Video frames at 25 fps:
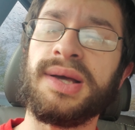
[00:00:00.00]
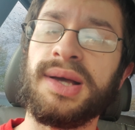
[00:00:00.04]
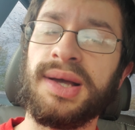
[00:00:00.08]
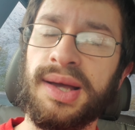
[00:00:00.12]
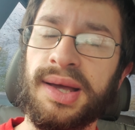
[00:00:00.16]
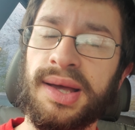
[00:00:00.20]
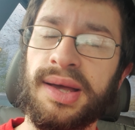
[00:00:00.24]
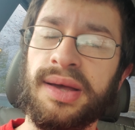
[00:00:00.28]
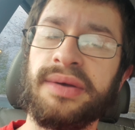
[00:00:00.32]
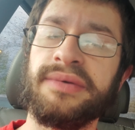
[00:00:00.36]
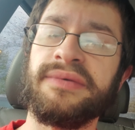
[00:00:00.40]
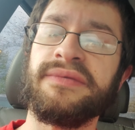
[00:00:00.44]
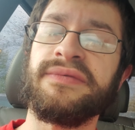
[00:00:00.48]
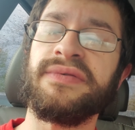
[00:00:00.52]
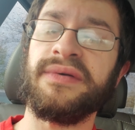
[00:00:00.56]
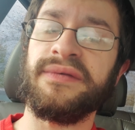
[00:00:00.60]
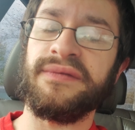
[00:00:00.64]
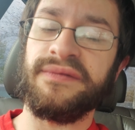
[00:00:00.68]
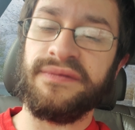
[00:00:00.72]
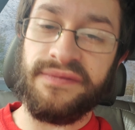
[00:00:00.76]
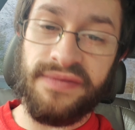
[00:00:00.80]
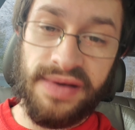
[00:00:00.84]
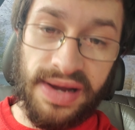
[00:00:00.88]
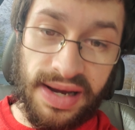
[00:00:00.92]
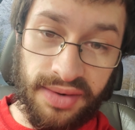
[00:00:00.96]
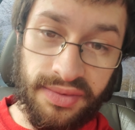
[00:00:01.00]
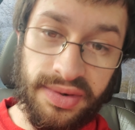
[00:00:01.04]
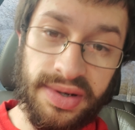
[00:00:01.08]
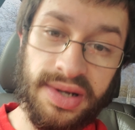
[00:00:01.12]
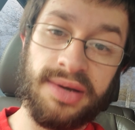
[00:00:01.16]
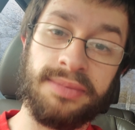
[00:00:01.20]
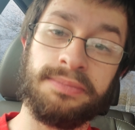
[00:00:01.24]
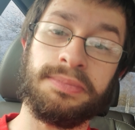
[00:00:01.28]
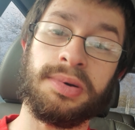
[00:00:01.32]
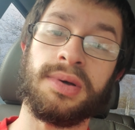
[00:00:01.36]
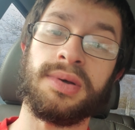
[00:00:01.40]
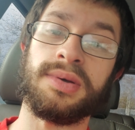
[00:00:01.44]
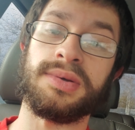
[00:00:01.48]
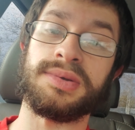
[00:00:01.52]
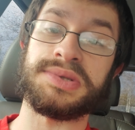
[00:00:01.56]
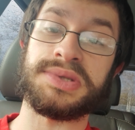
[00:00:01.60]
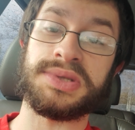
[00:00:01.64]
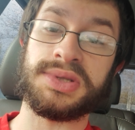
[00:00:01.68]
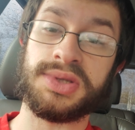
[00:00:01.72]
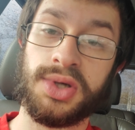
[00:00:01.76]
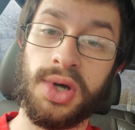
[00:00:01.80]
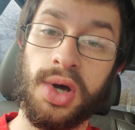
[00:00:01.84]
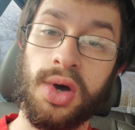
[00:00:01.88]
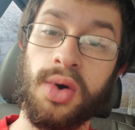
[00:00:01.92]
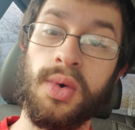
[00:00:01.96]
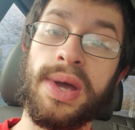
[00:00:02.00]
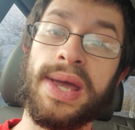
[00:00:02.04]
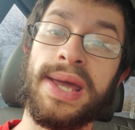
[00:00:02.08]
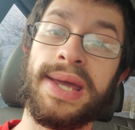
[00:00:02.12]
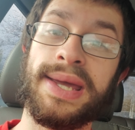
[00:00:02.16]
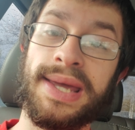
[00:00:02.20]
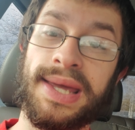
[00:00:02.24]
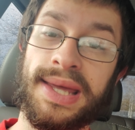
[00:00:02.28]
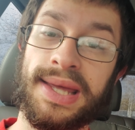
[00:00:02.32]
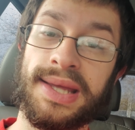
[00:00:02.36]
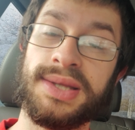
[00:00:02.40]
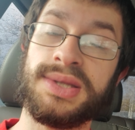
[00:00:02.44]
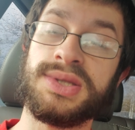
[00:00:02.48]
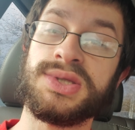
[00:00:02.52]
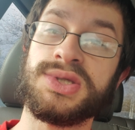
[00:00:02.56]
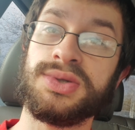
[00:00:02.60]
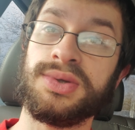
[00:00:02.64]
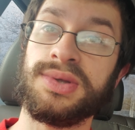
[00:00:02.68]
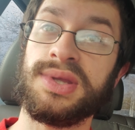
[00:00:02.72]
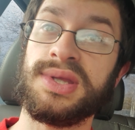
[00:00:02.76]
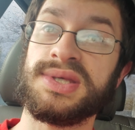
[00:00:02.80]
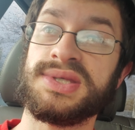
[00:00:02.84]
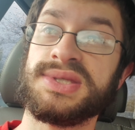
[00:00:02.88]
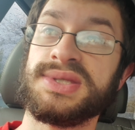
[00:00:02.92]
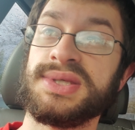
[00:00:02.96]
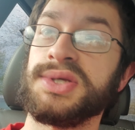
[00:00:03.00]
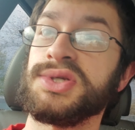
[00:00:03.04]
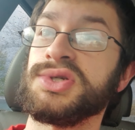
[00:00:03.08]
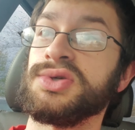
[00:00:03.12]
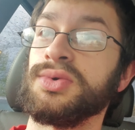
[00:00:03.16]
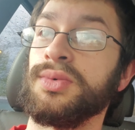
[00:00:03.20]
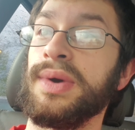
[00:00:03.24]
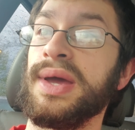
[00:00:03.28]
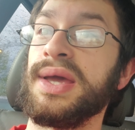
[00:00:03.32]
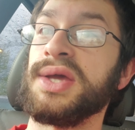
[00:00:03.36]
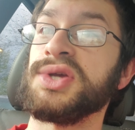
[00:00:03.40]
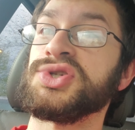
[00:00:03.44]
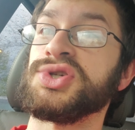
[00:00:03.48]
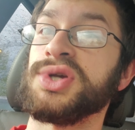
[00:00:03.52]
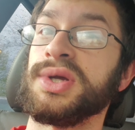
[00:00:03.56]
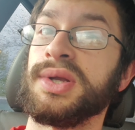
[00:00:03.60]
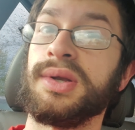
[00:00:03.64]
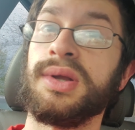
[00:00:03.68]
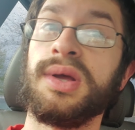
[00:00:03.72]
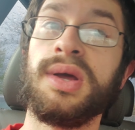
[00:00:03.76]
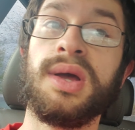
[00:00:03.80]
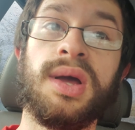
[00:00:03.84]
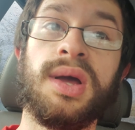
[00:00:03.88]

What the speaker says: of variables going into this situation.